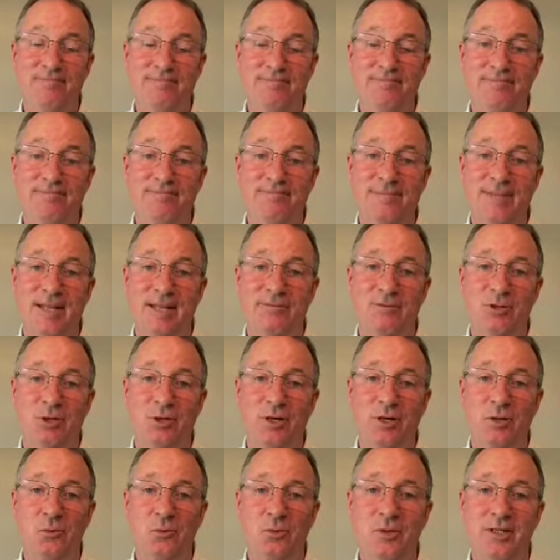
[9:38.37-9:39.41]
Amen.
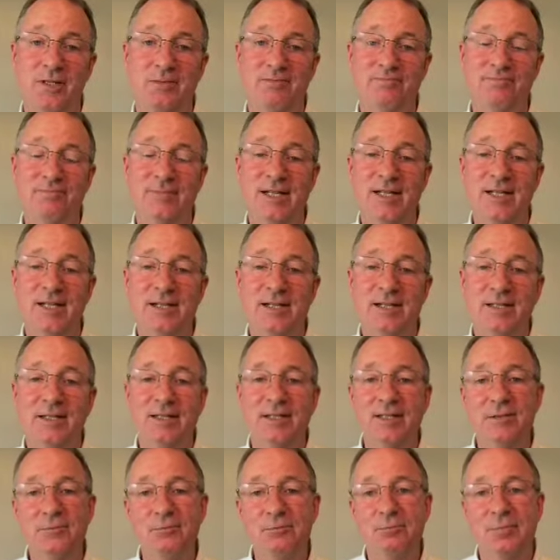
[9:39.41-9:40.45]
Have a great week.
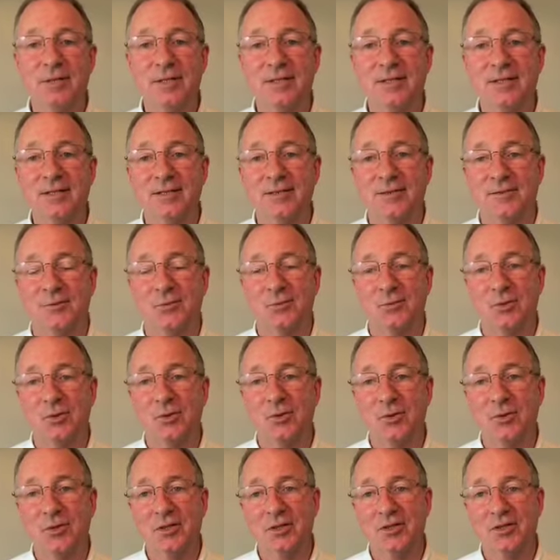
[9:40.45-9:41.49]
Keep, uh,
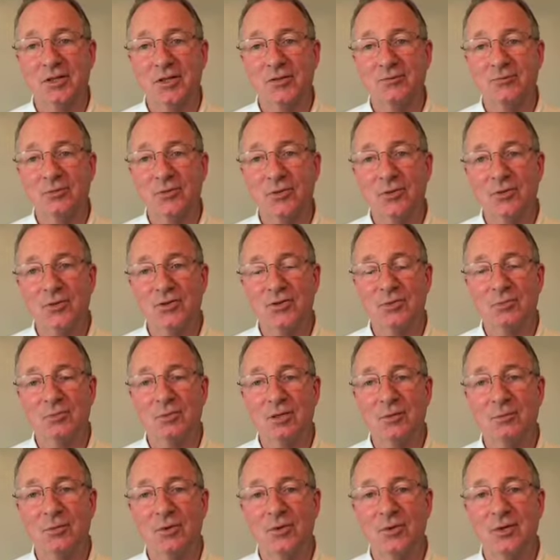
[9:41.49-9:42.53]
we're going to
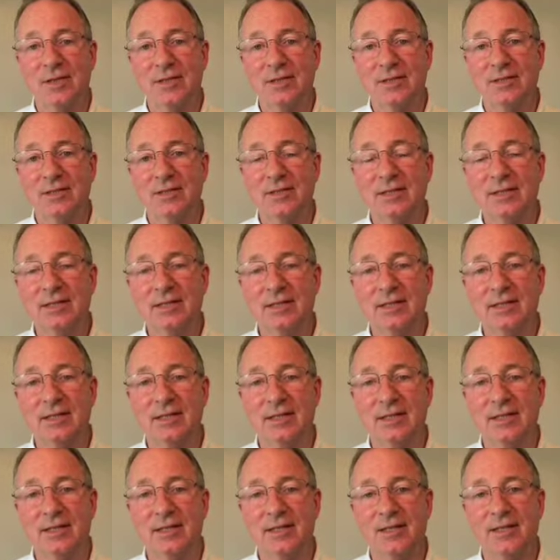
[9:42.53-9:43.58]
Denver September
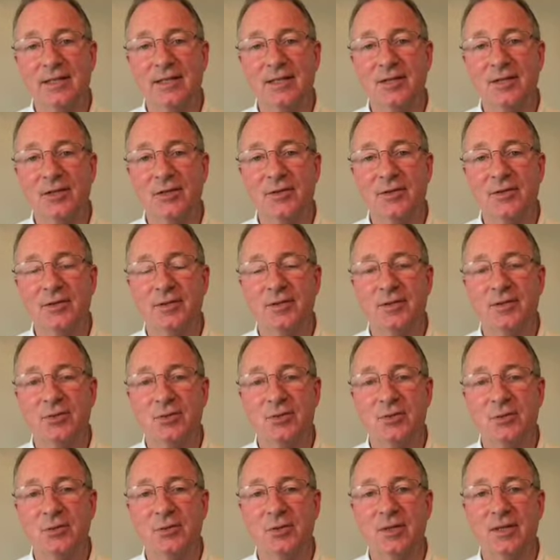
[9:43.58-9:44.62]
18th and uh,
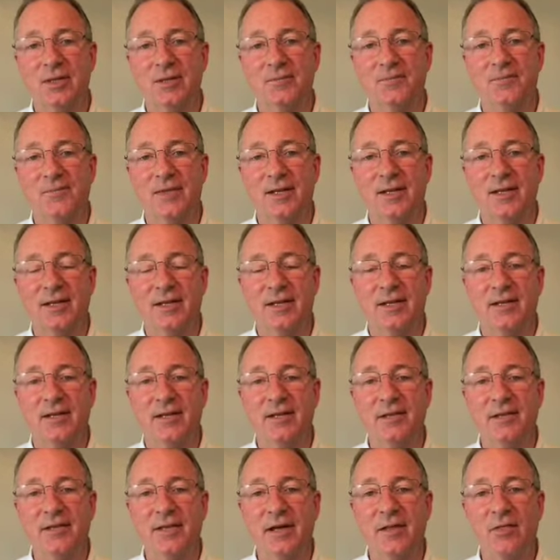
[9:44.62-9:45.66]
to uh,
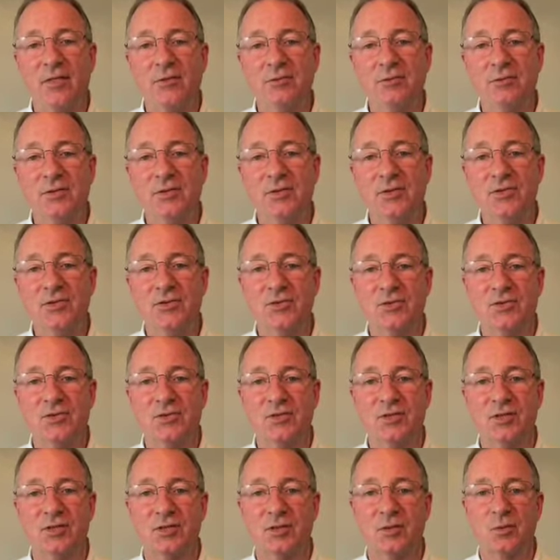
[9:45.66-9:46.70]
the
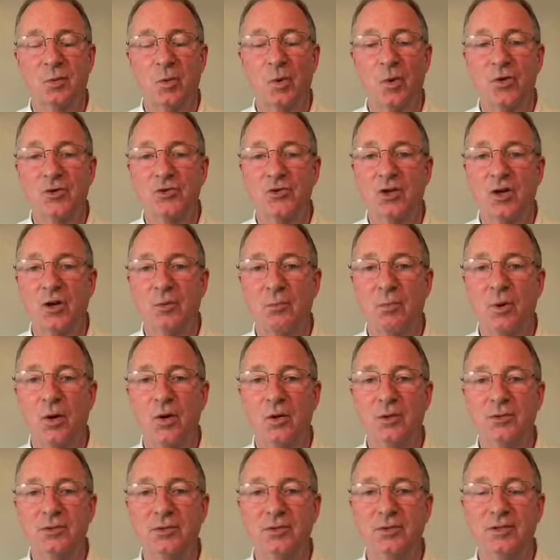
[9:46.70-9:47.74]
Netherlands, uh,
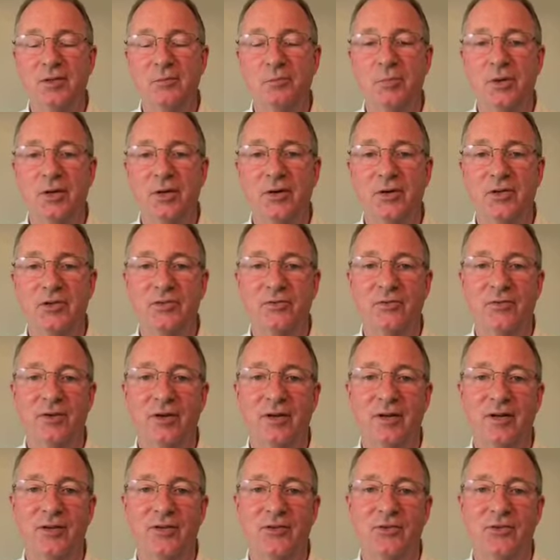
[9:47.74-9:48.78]
Warsaw, Poland, and
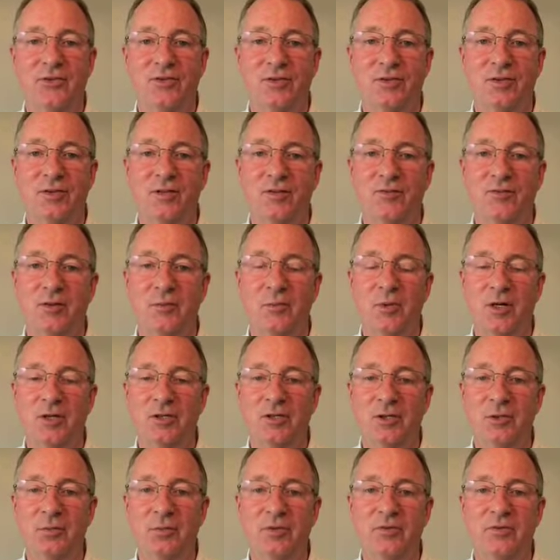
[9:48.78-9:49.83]
Paris, France uh,
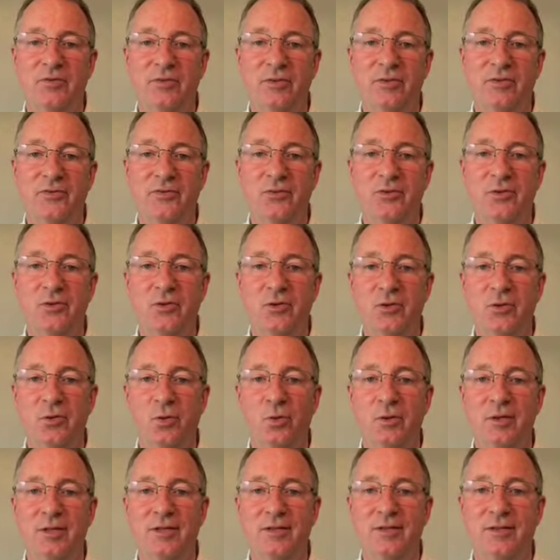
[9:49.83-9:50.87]
from October 5th
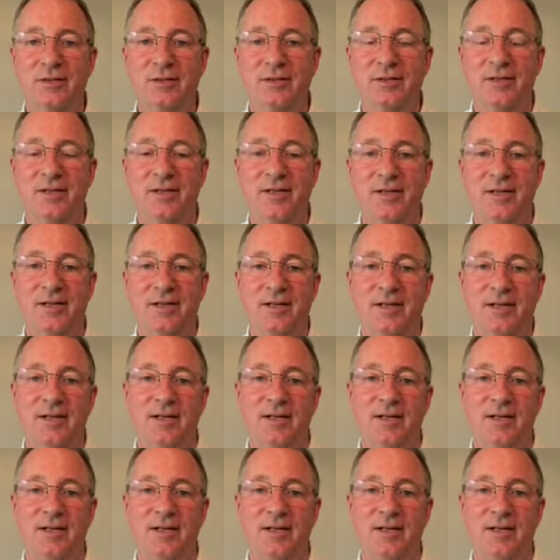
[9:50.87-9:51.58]
to the 20th.